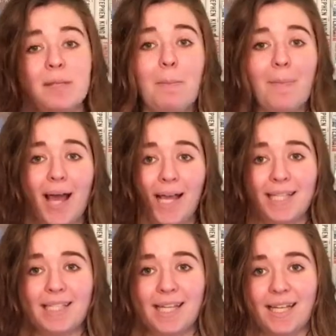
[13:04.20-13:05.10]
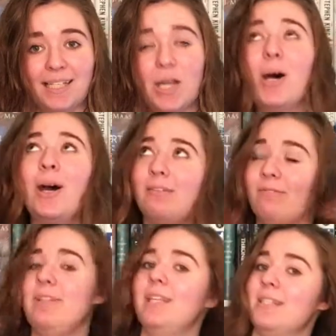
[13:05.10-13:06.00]
to my stand,
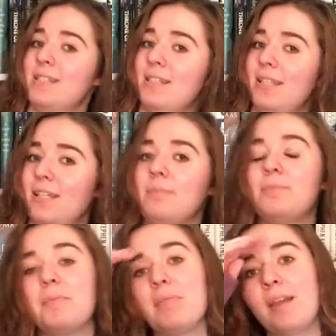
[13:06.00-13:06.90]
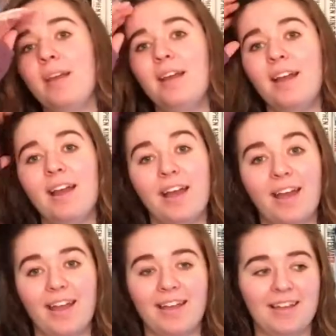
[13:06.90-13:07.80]
obviously,
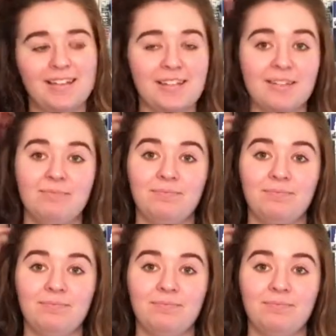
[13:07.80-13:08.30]
and